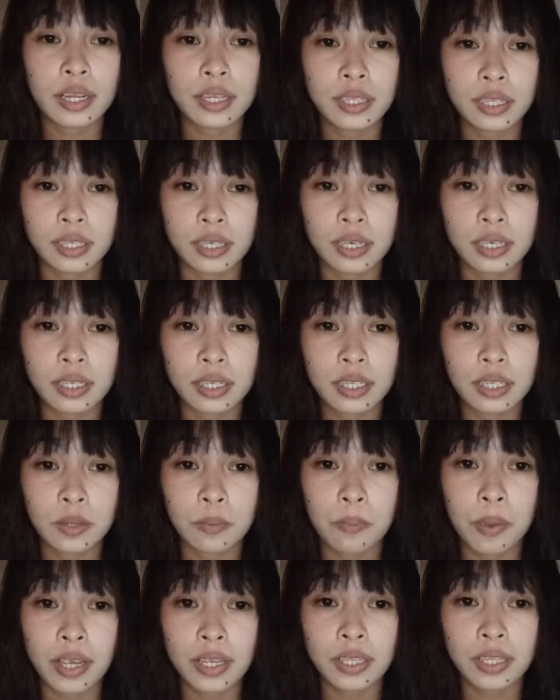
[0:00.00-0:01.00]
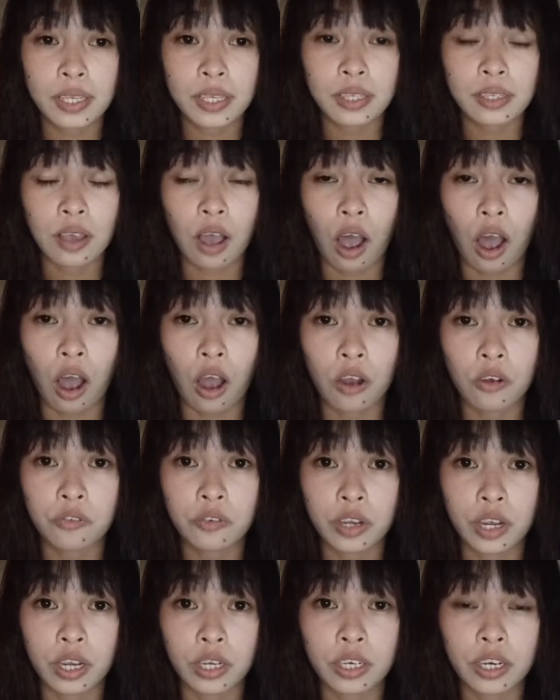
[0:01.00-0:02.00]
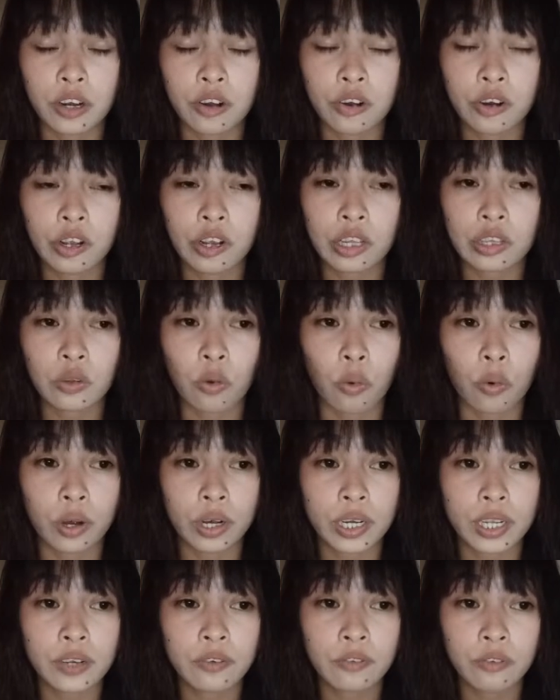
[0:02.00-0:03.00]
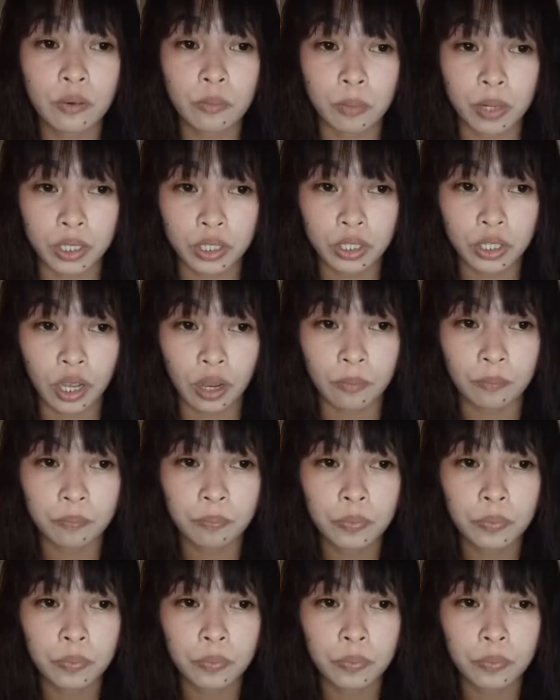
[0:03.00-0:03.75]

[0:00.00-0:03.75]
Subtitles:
assess the basis of the derogatory information.